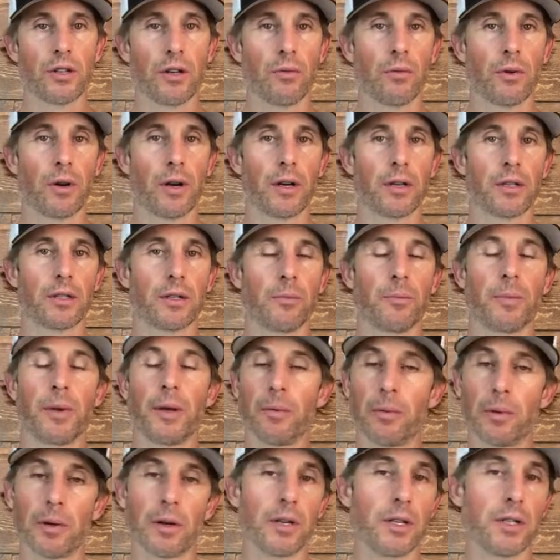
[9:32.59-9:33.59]
where some
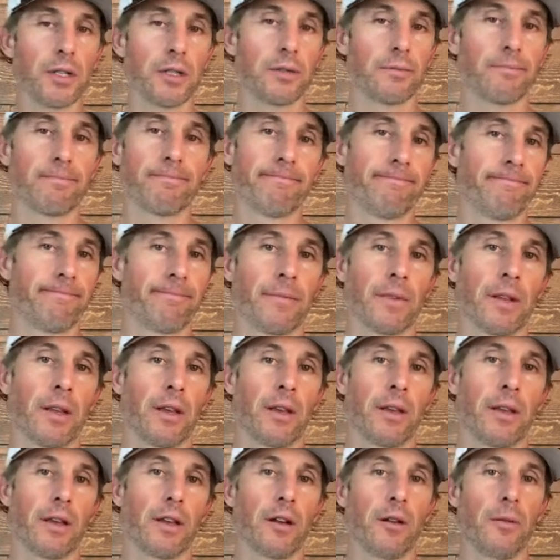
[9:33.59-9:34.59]
people are just
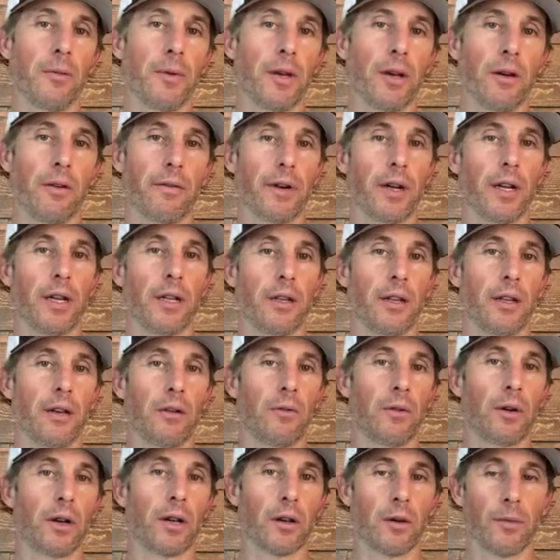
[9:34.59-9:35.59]
going to be over it and they don't
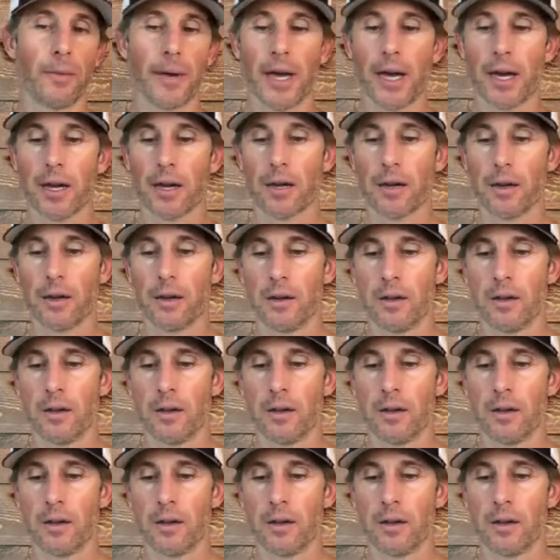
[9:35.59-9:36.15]
want to go back,